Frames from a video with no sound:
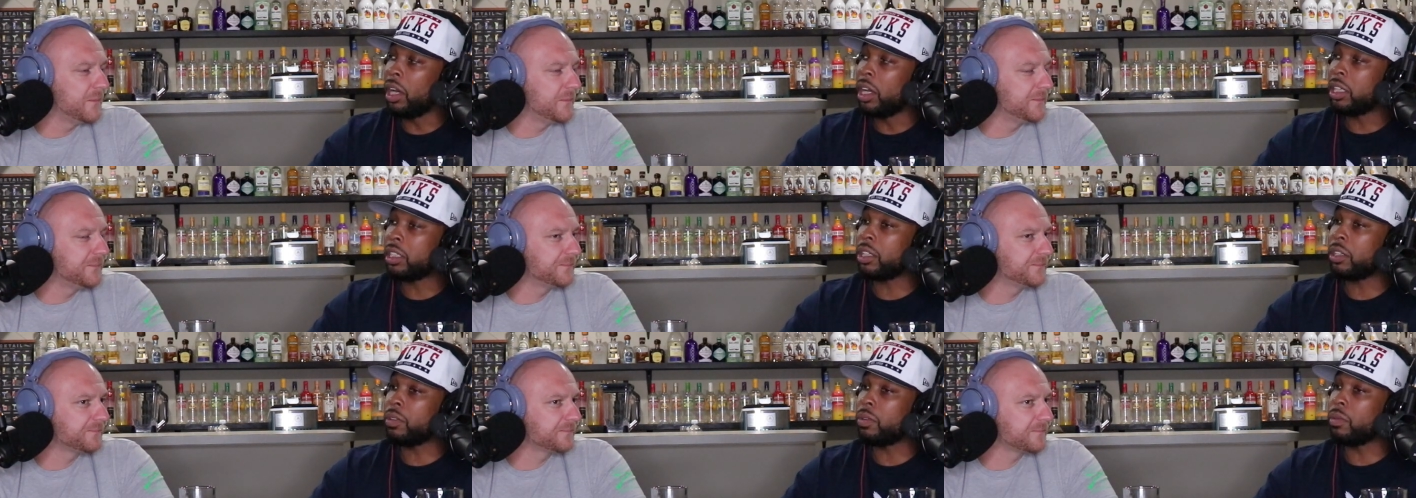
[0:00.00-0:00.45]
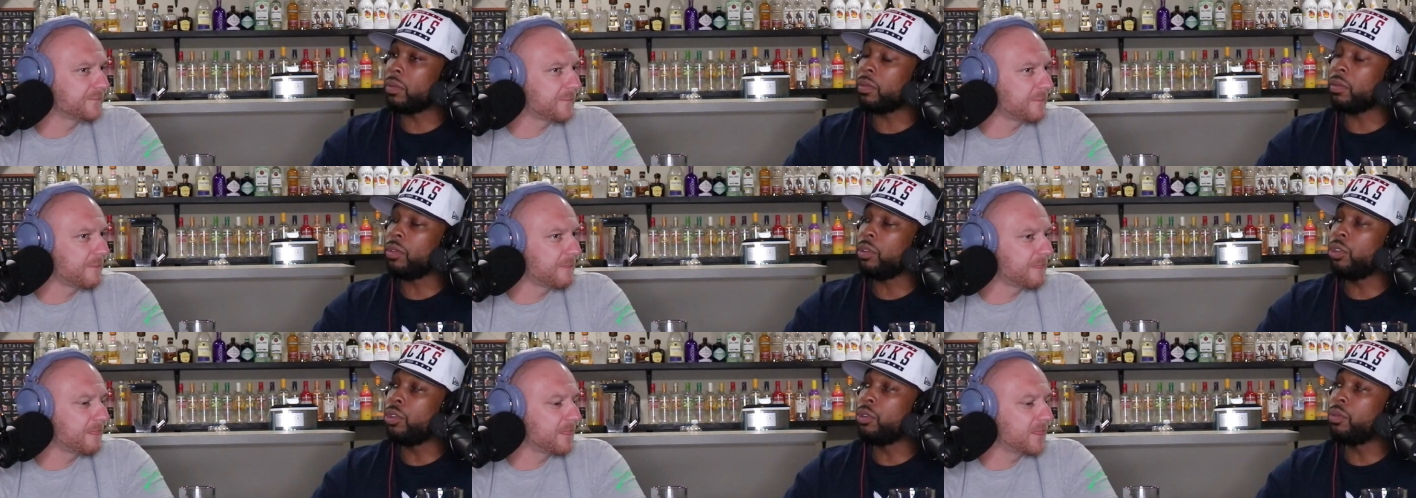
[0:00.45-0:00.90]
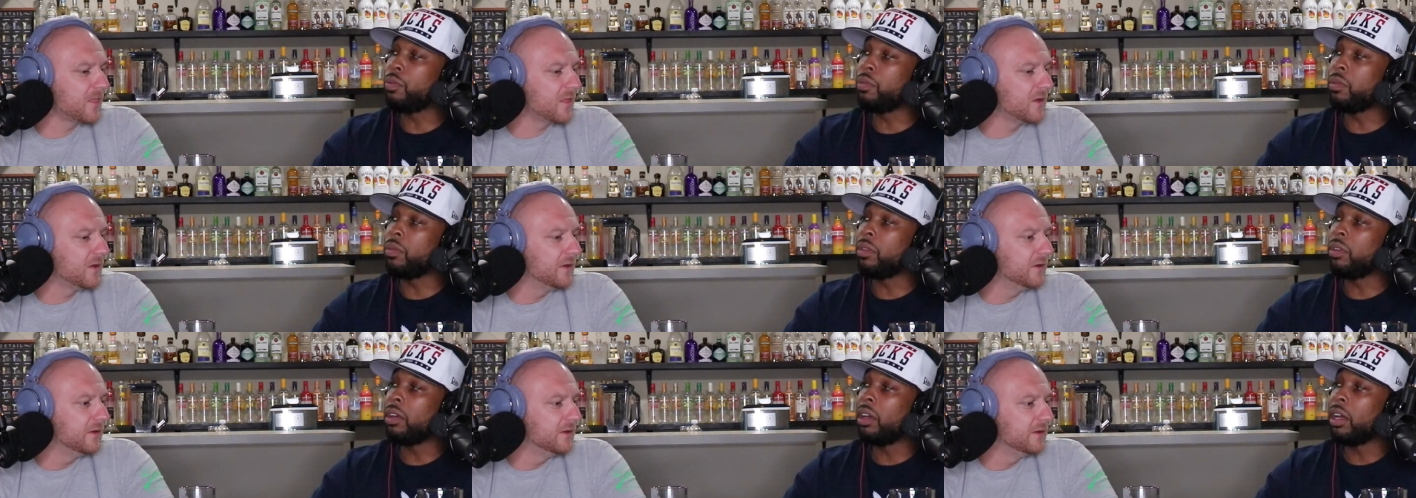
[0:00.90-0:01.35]
Speaker 1: So you
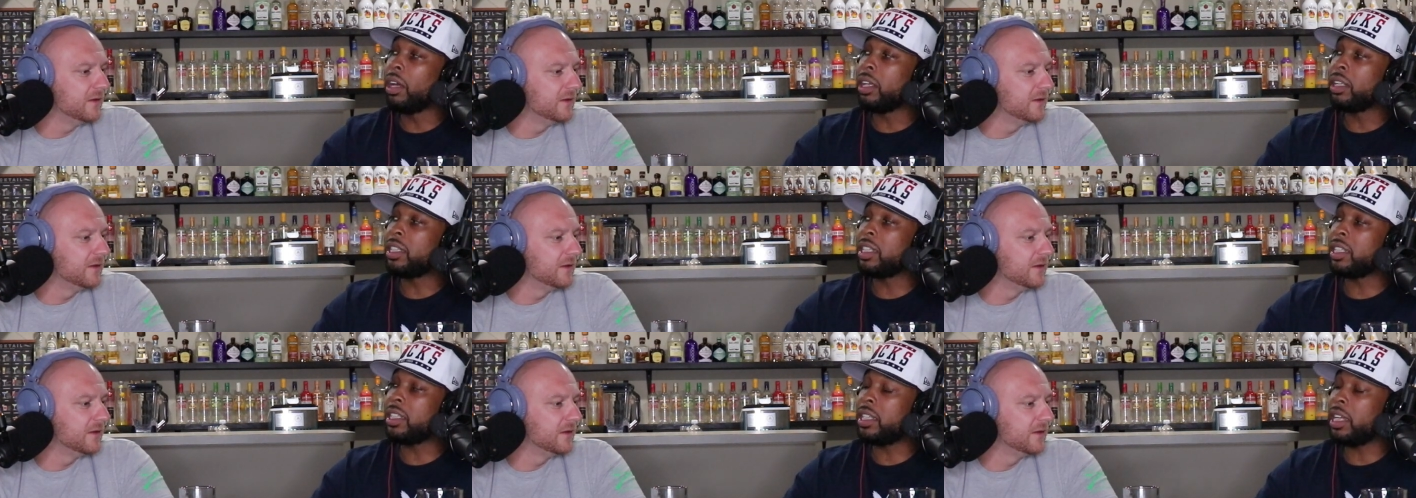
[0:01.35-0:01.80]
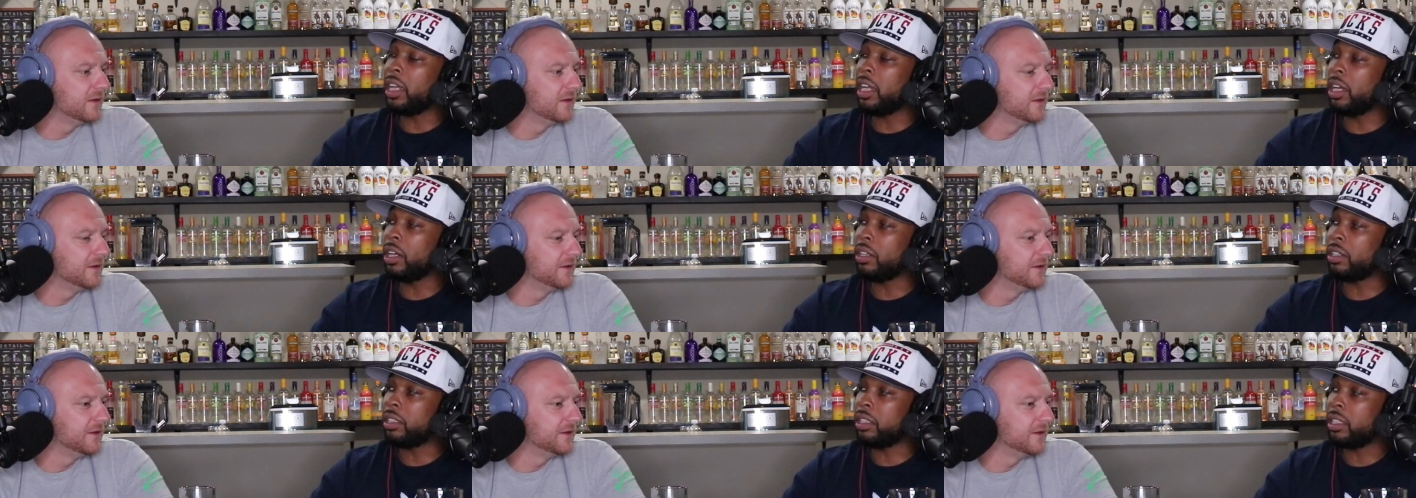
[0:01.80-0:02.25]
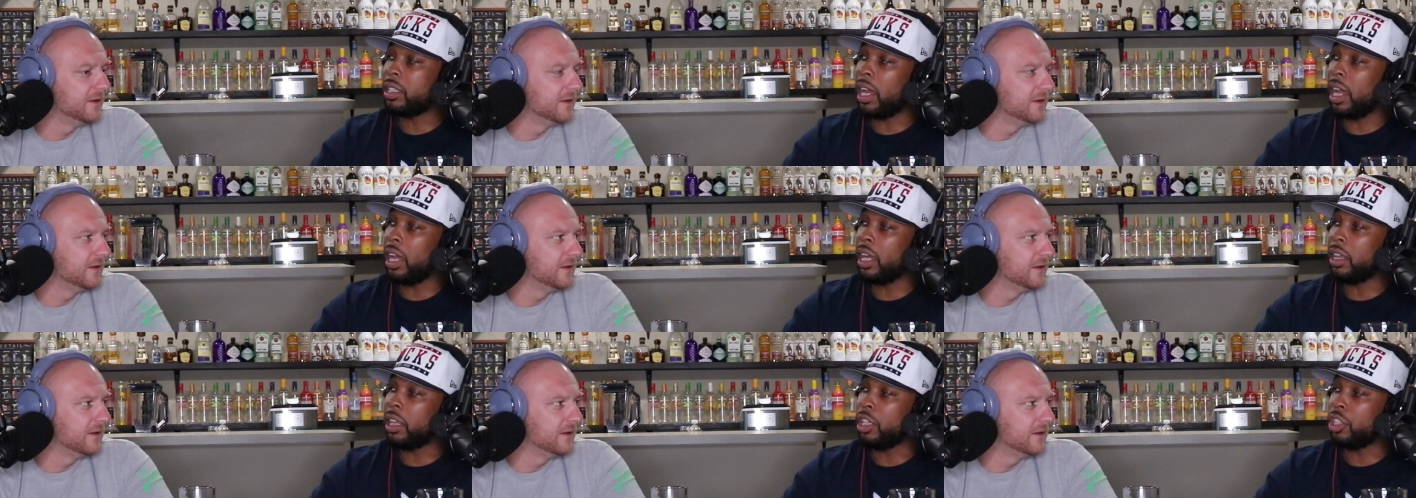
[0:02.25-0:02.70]
to sit here and
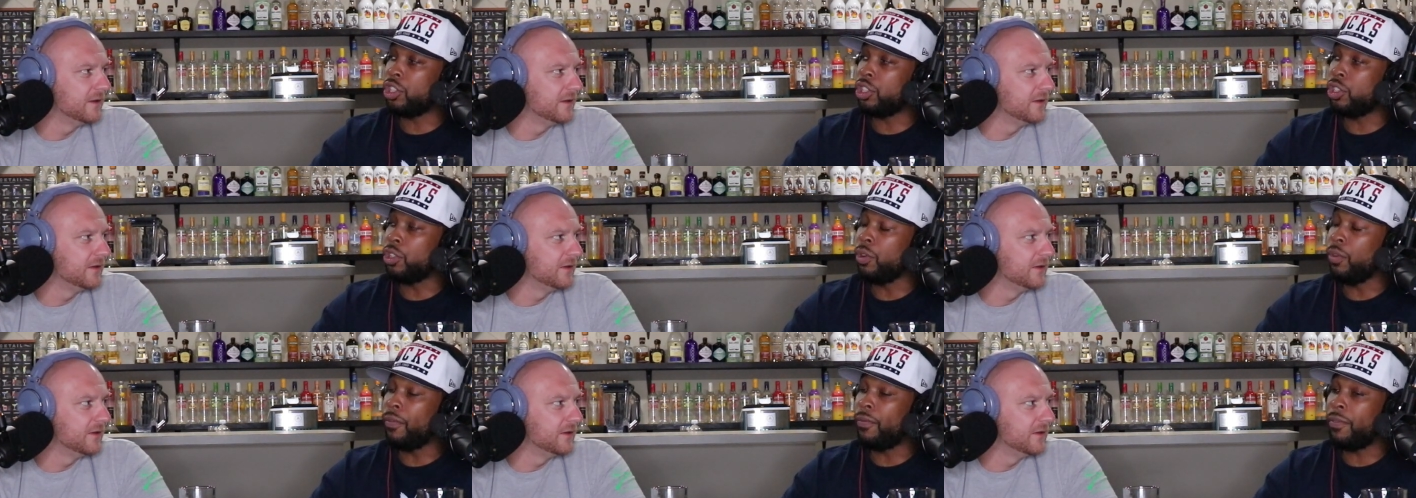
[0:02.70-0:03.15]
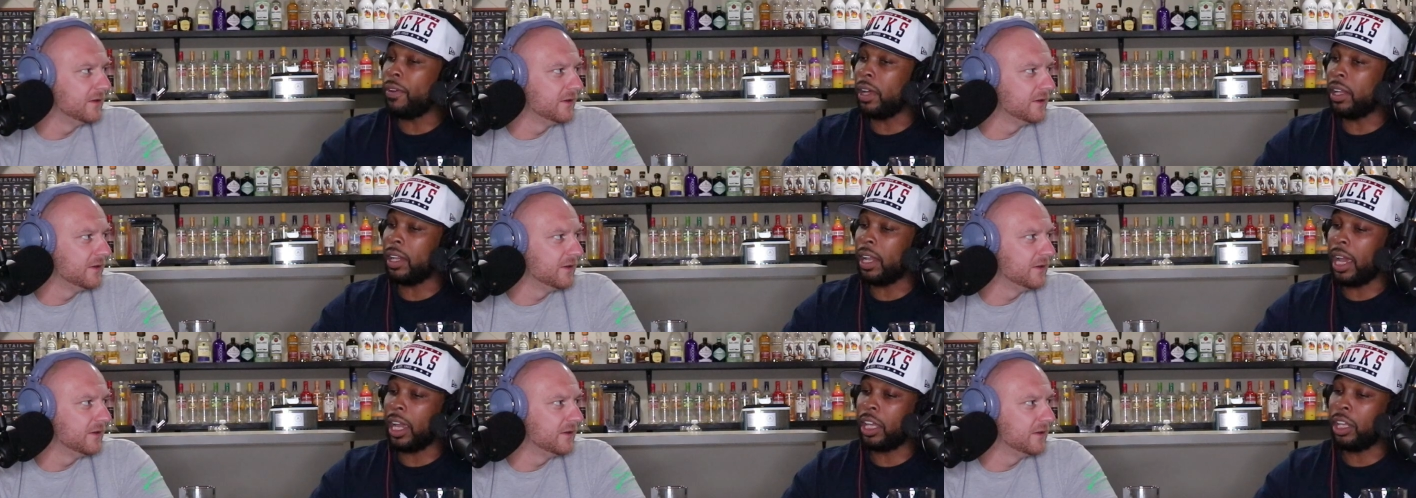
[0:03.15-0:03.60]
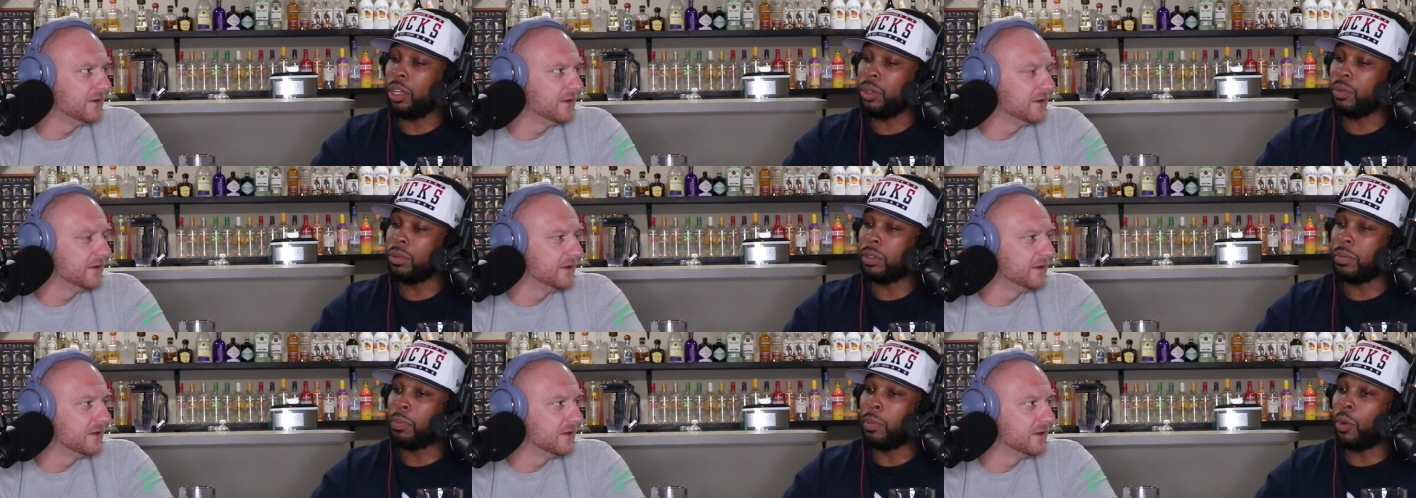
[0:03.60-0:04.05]
say that you felt like you
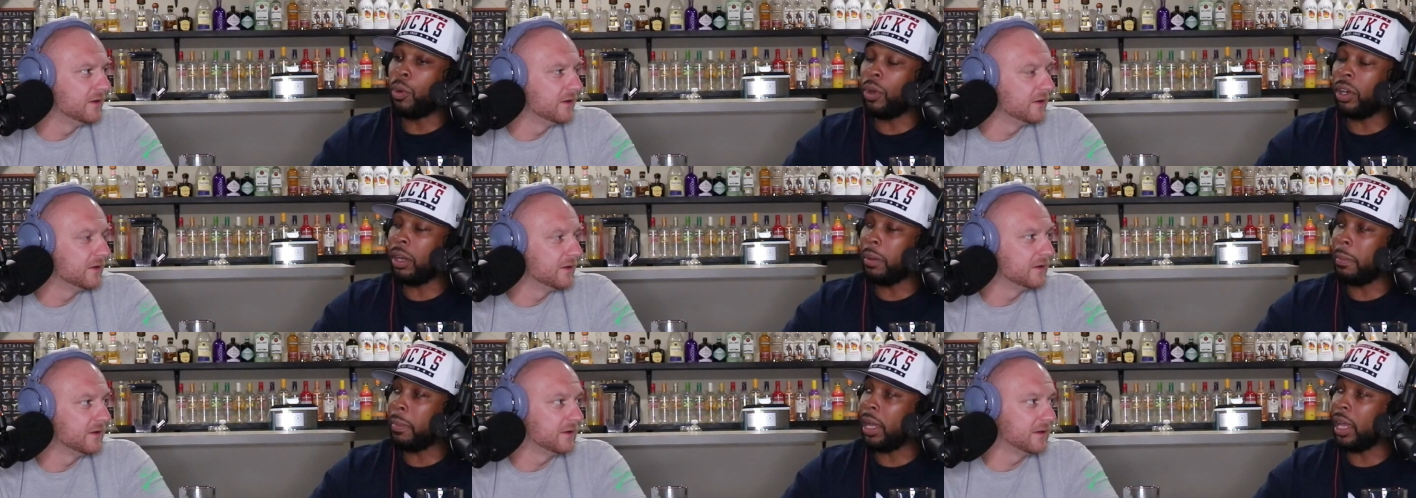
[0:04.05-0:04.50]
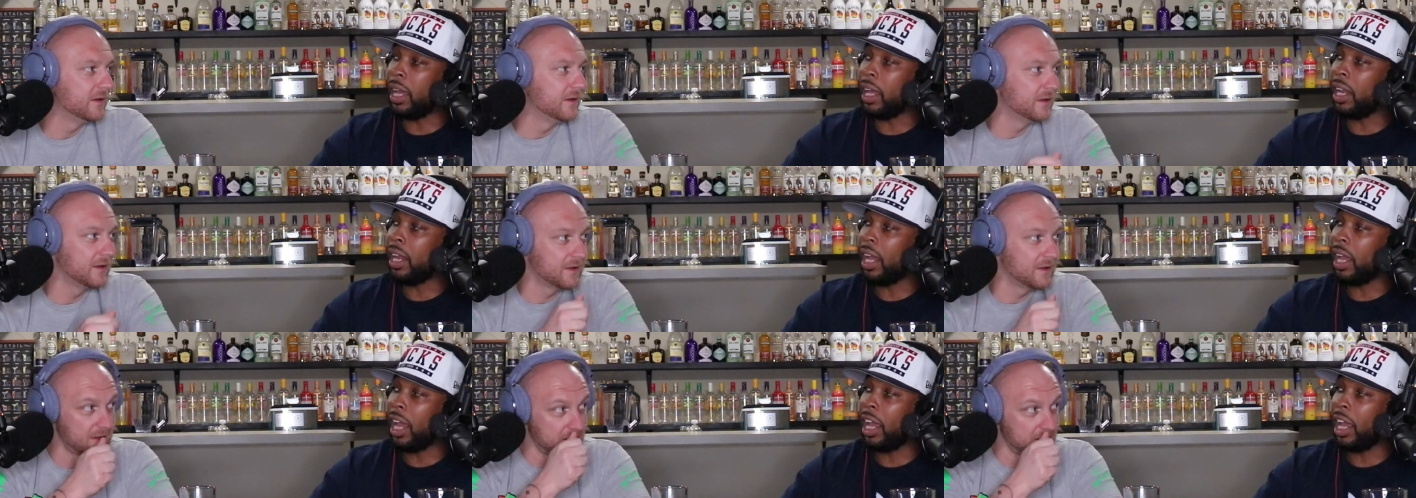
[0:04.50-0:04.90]
was born a man